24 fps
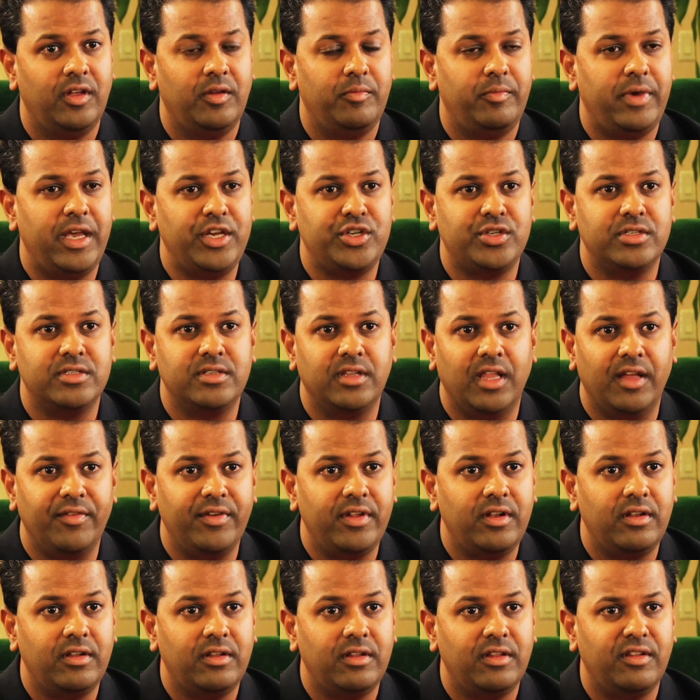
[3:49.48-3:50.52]
Patients love
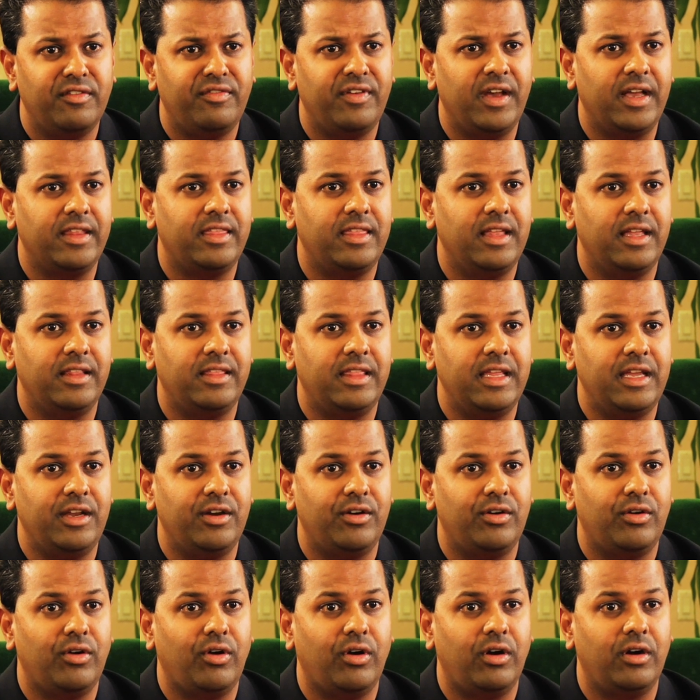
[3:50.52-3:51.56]
it. The fact that
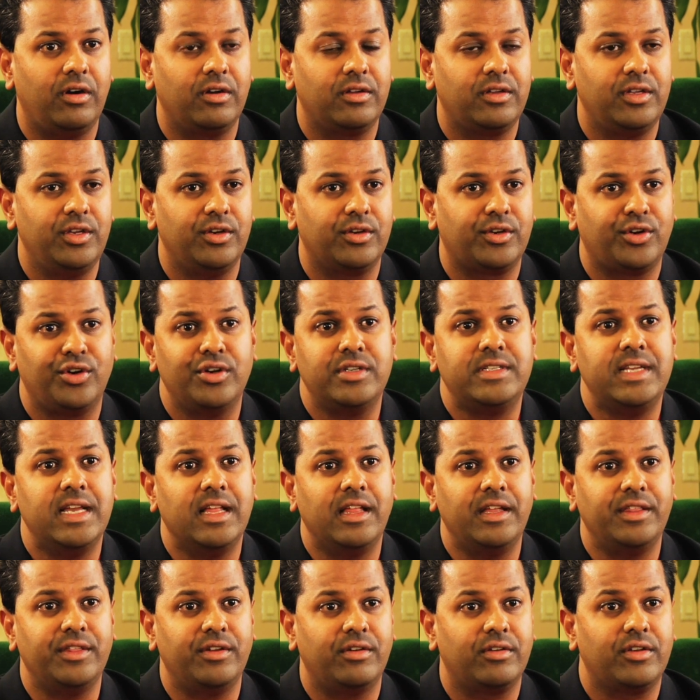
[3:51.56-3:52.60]
you're
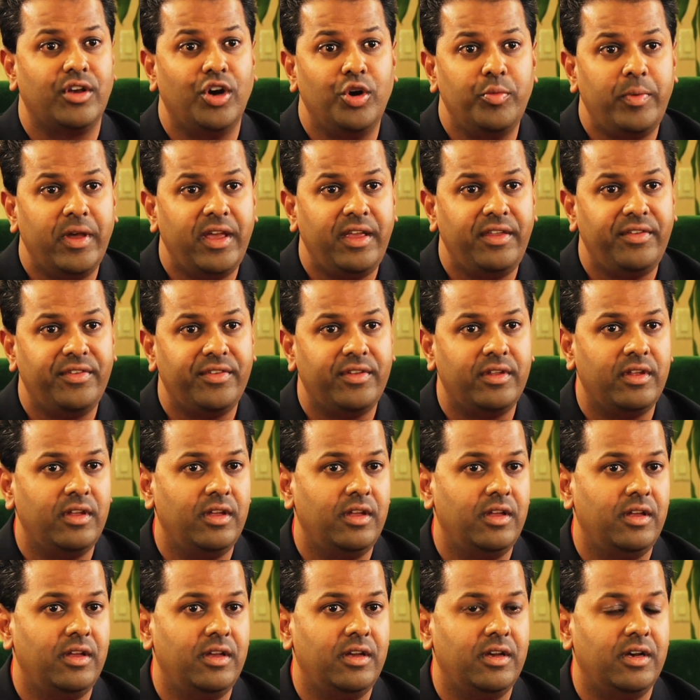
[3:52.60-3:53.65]
curtailing their copays,
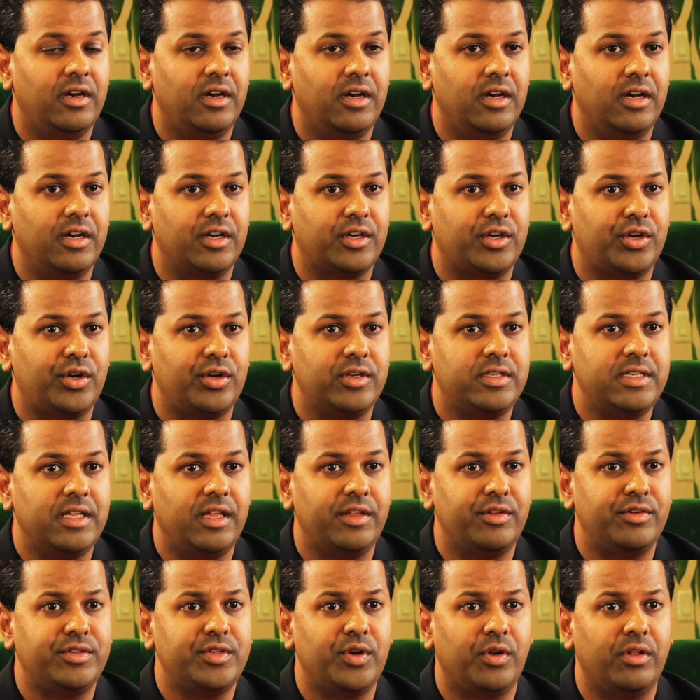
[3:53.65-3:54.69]
curtailing
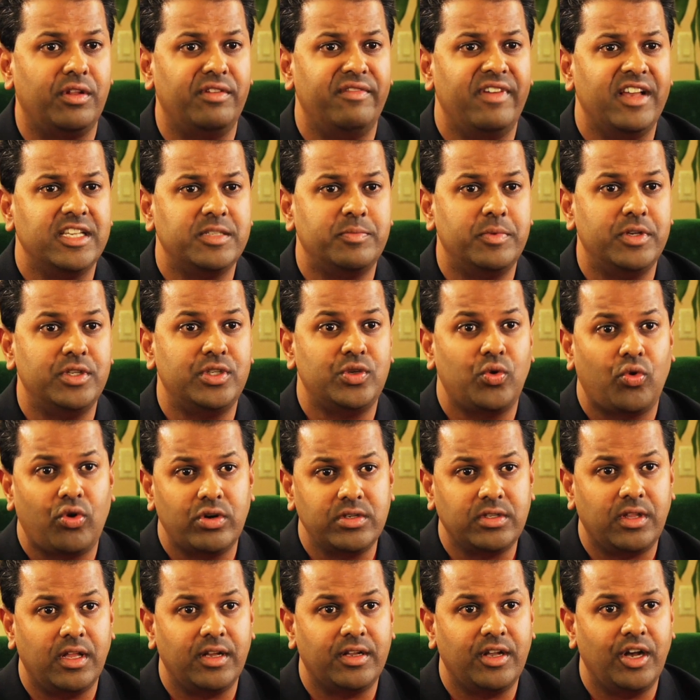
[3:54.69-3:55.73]
their total investment
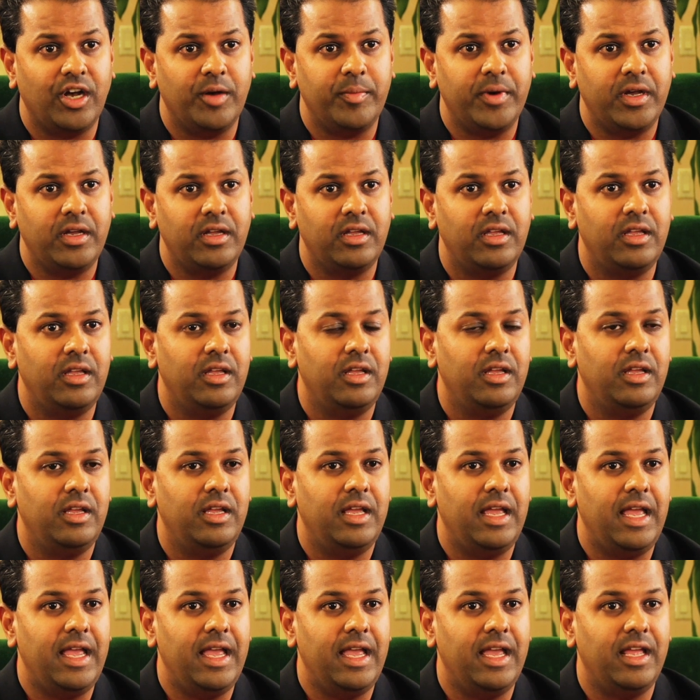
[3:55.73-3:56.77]
towards glaucoma,
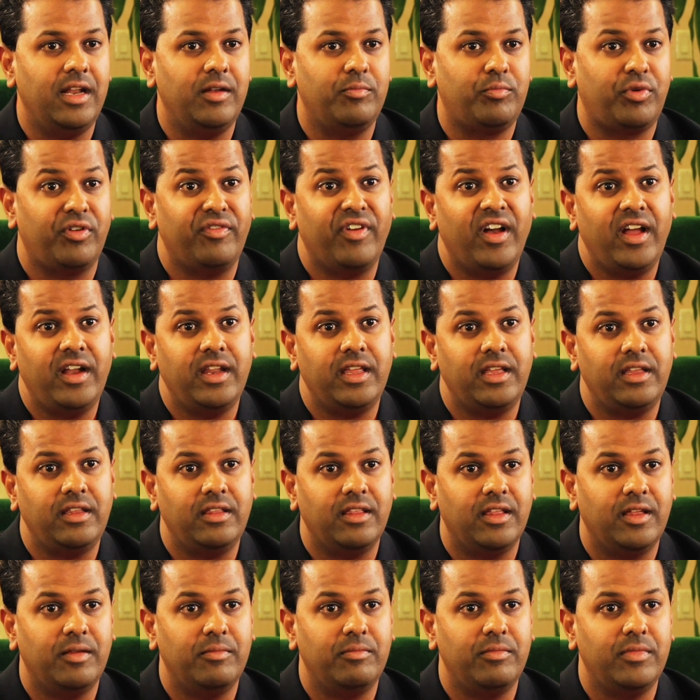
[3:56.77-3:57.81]
and providing
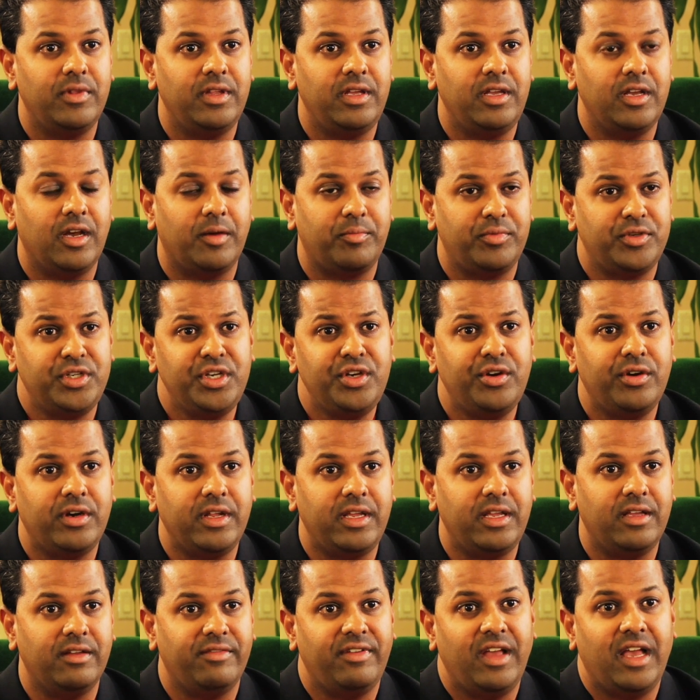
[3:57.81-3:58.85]
them the
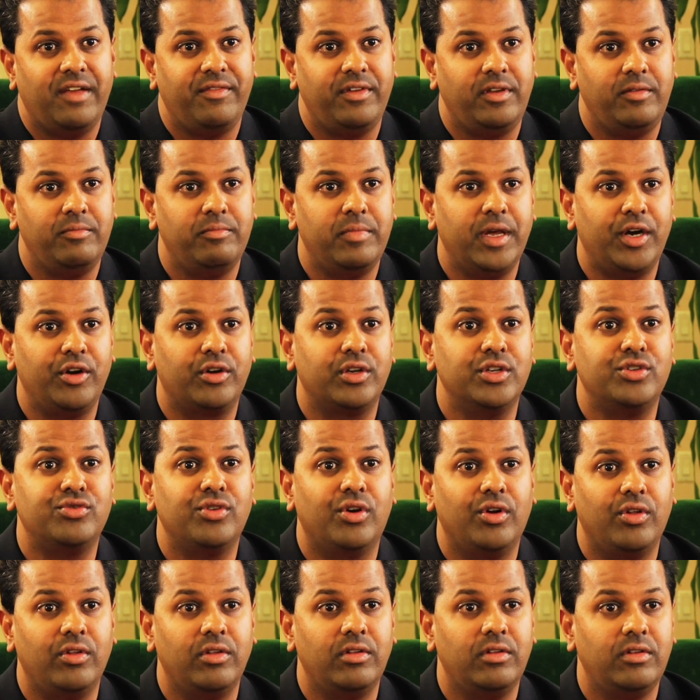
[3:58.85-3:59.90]
opportunity of having better
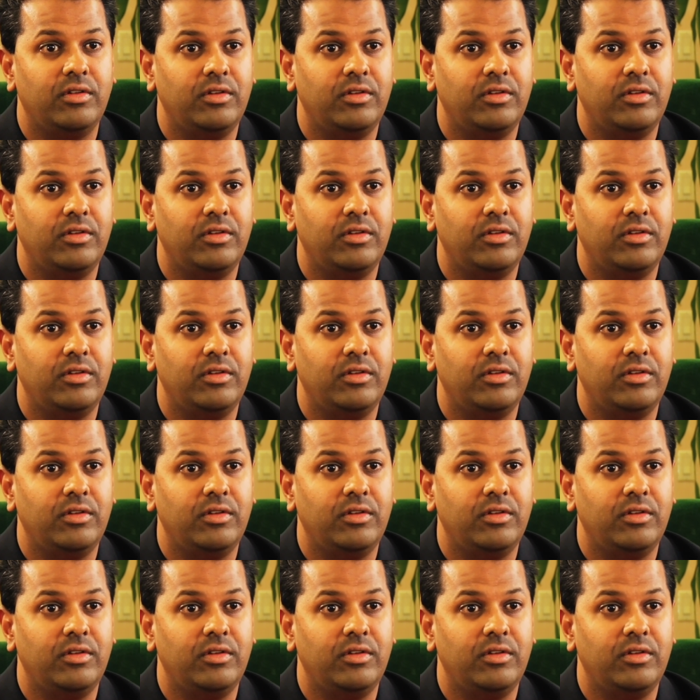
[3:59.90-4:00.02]
control